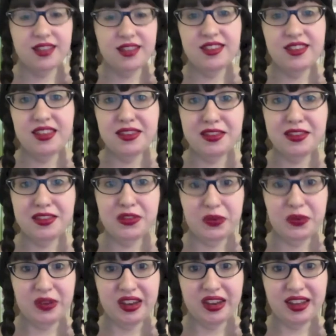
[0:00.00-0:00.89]
And
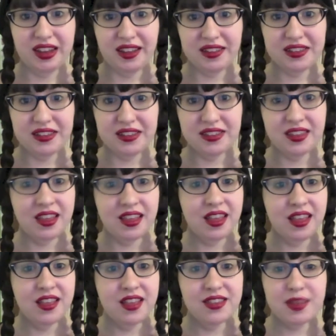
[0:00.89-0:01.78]
Season's
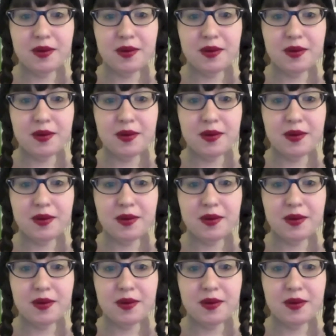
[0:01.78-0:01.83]
Greetings.